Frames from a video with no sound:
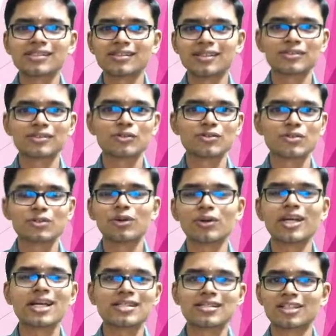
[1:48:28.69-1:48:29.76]
There is no story
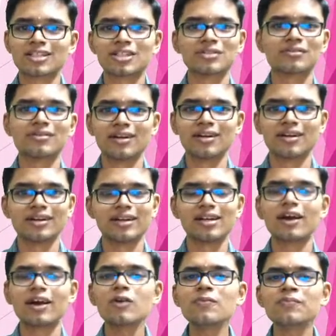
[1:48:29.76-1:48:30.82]
as such until
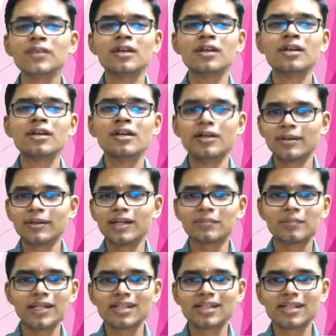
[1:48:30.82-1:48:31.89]
now. But
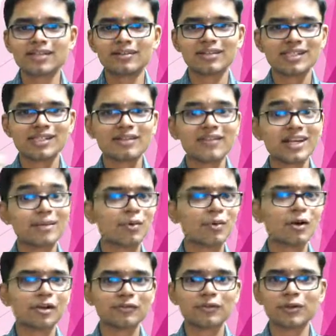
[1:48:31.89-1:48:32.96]
please, these are very
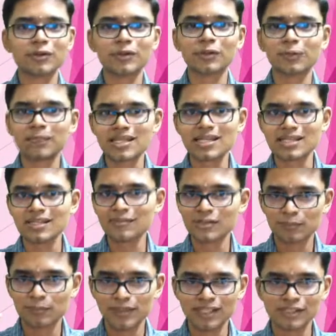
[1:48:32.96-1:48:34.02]
important for your UPSC, so
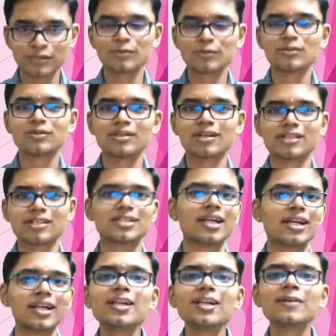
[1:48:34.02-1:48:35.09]
please do
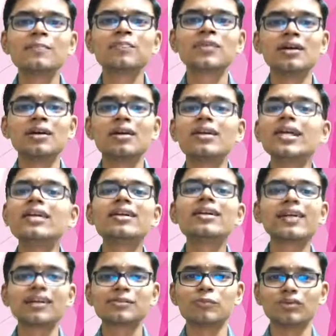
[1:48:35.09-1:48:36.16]
study it. Read the
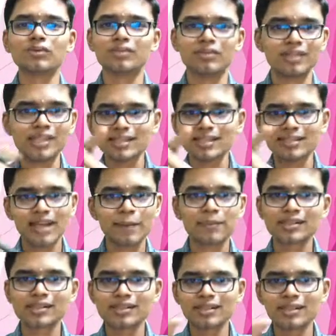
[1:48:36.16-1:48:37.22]
textbook. These
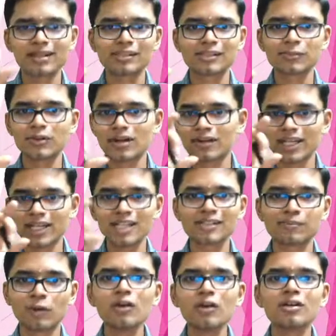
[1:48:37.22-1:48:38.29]
chapters in the textbook are very
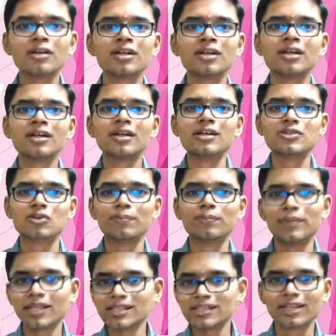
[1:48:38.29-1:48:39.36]
small, so
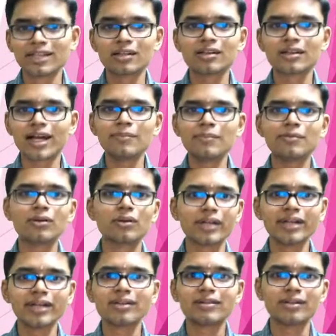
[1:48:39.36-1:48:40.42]
please take your time to
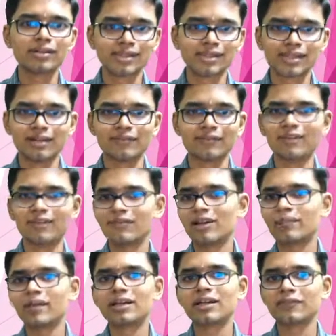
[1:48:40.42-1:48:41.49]
read it yourself. It will
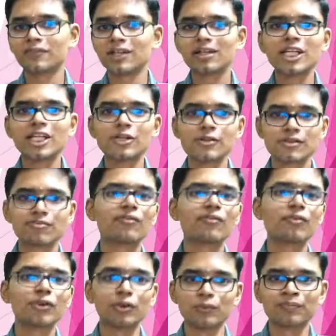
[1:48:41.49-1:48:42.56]
be definitely useful
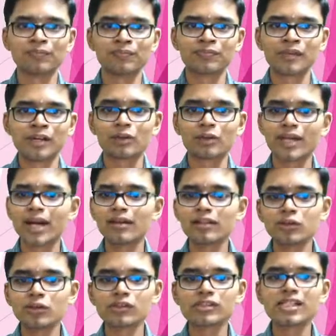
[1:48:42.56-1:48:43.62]
for you. You can
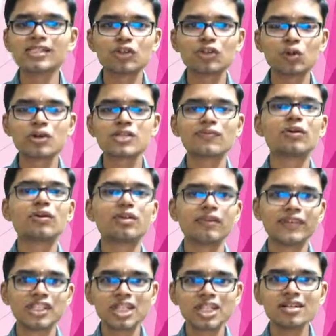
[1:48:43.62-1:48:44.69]
use these notes for
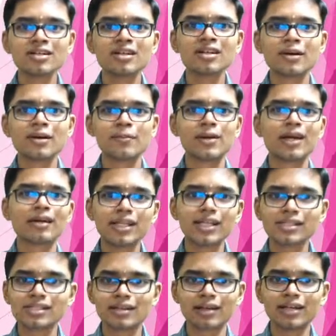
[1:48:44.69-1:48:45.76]
revision, but at
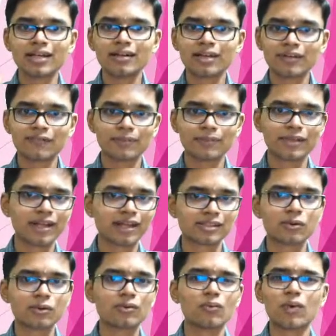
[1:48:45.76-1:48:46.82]
least read it from the
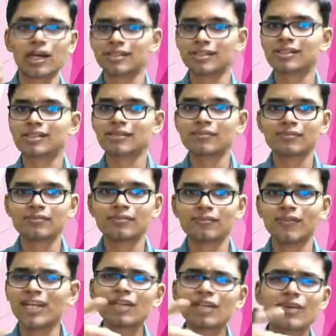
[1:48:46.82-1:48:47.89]
textbook once.
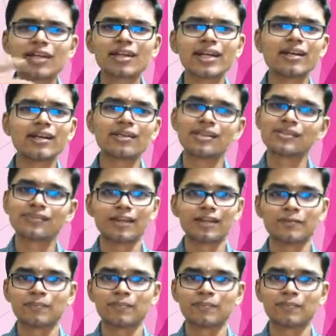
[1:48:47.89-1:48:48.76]
Very quick reading is fine.